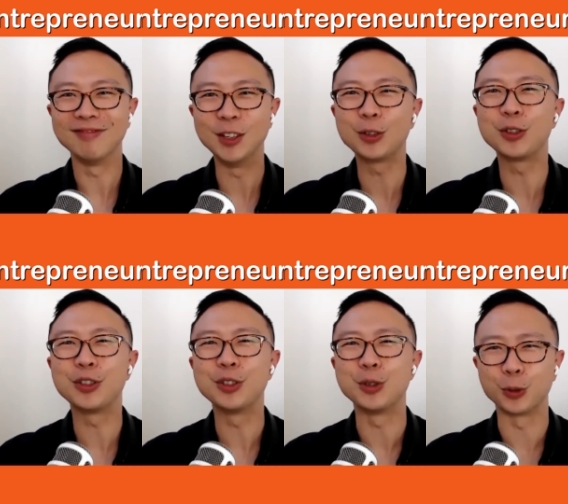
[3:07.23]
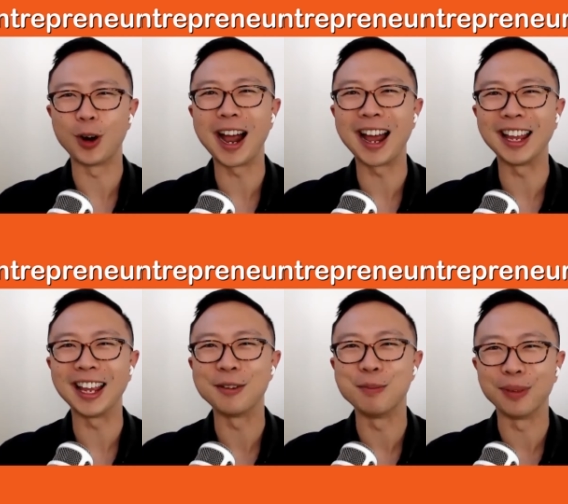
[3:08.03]
looked dry
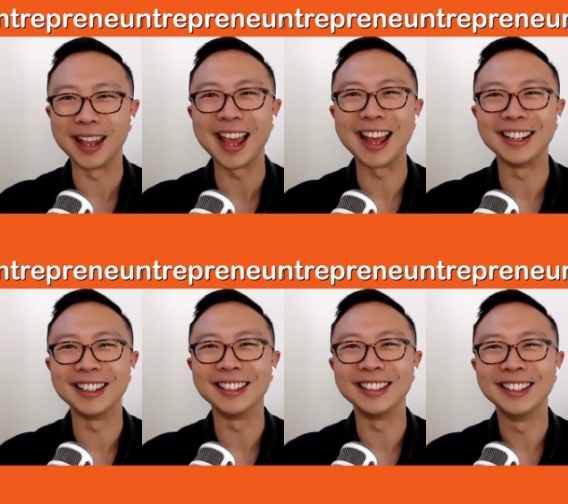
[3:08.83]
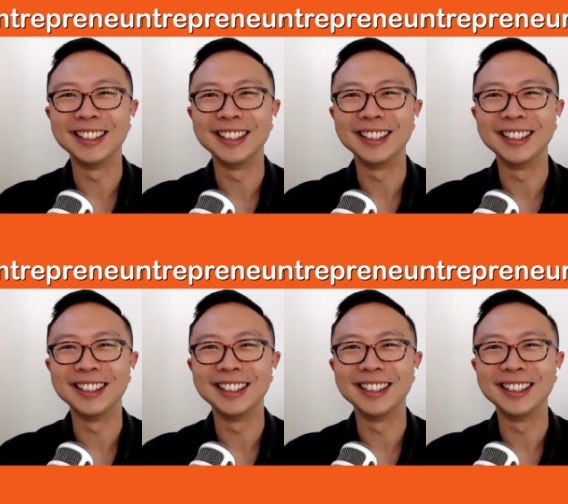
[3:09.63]
and bland. And,